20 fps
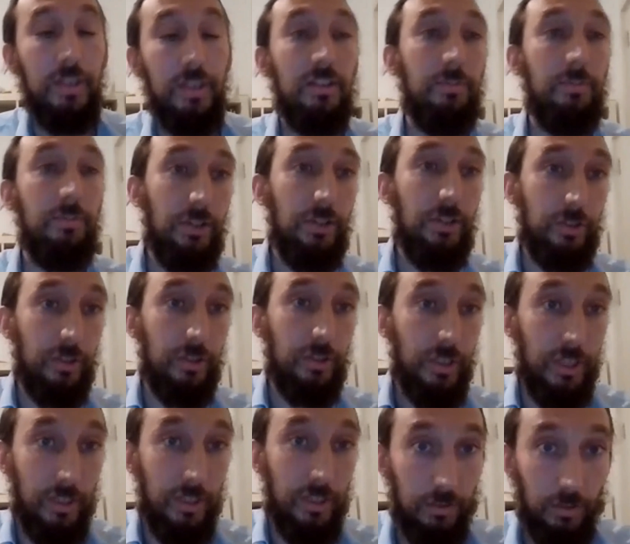It's
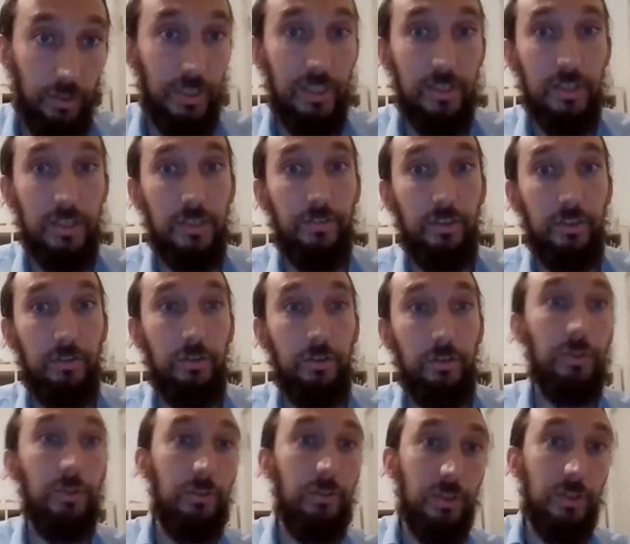especially not the easiest thing to
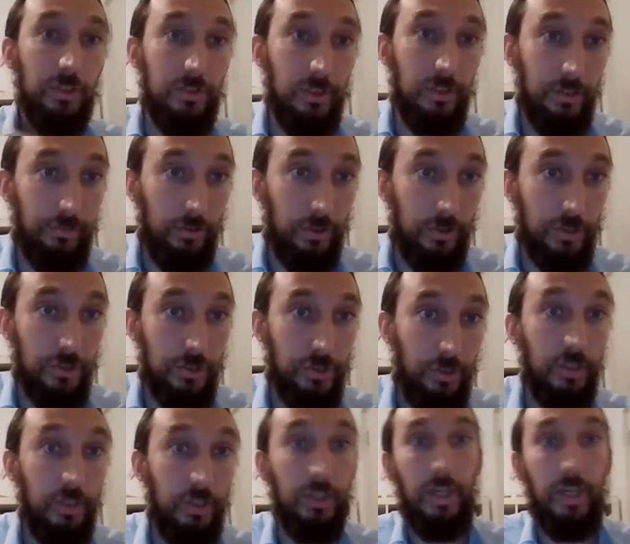do when you just did it for Rosh
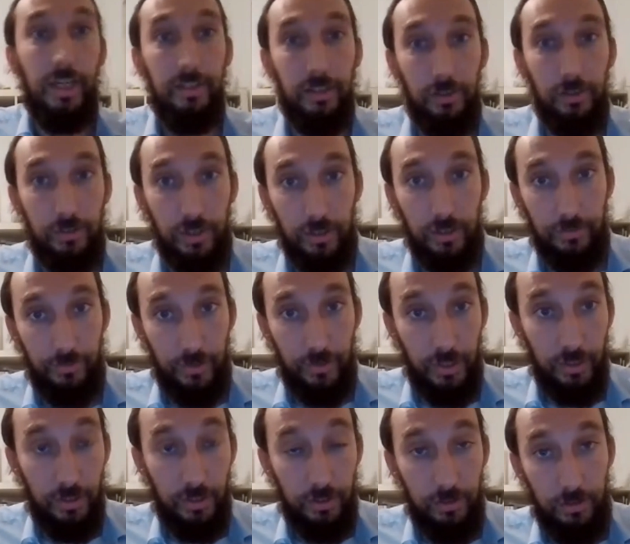Hashanah, and then you did it
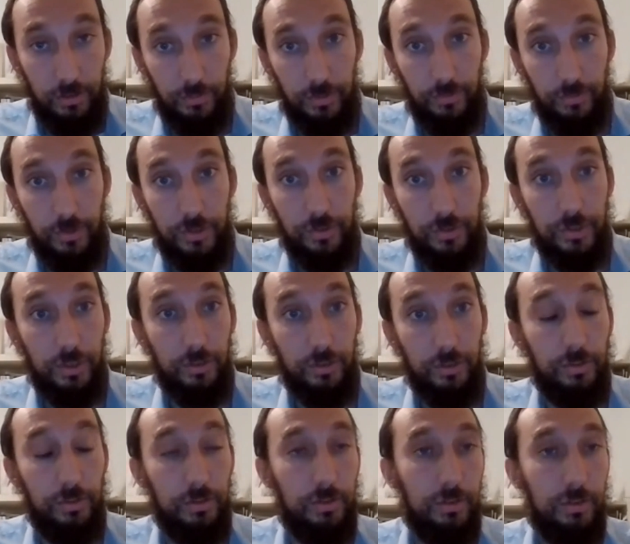for Yom Tov Rishon
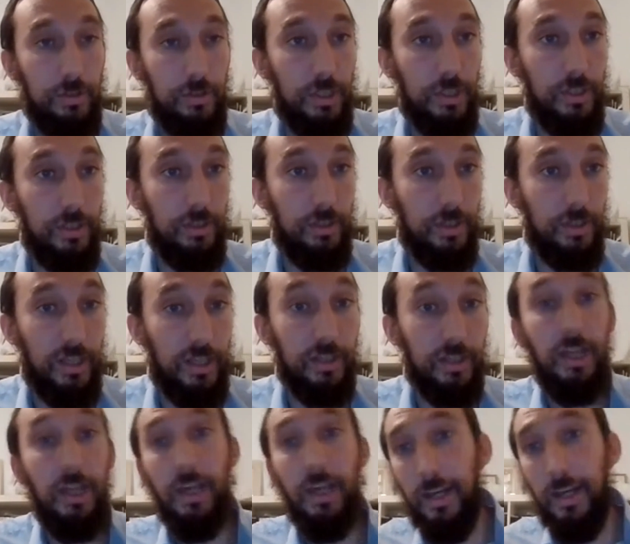Shel
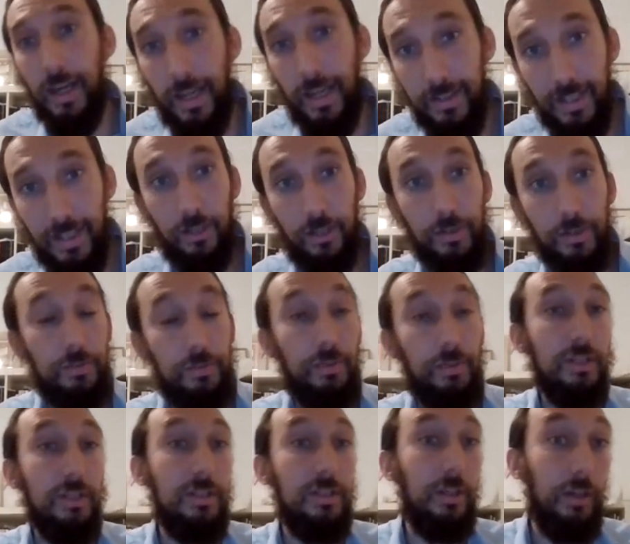Chag, and now it's
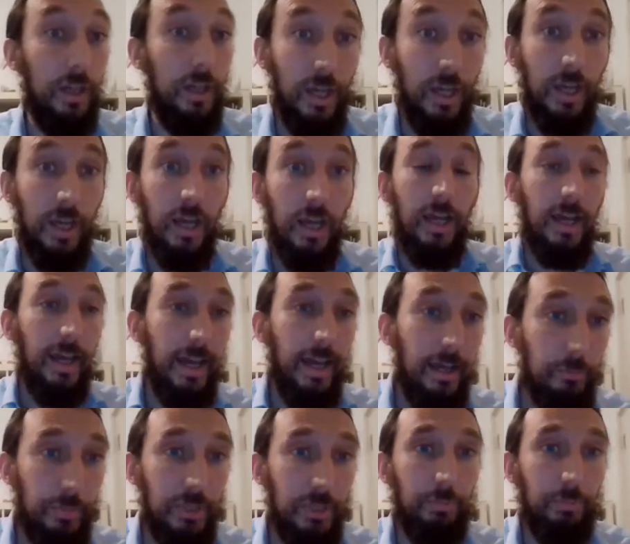Shmini Atzeret.
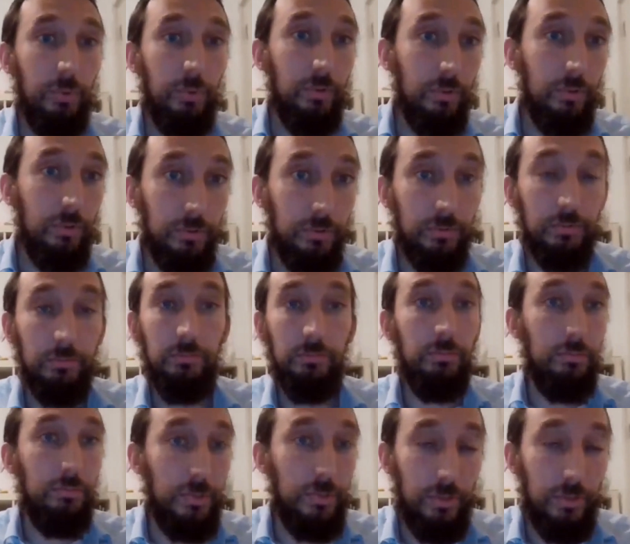And people,